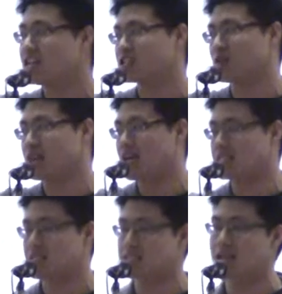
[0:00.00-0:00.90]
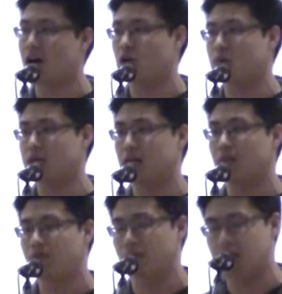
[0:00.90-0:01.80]
so they sit down to be
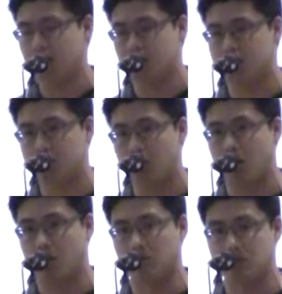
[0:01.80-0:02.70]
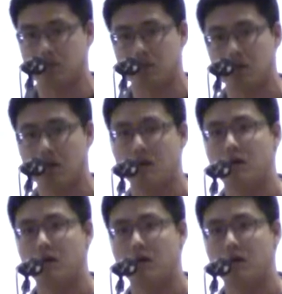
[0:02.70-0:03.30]
comforted in Psalms.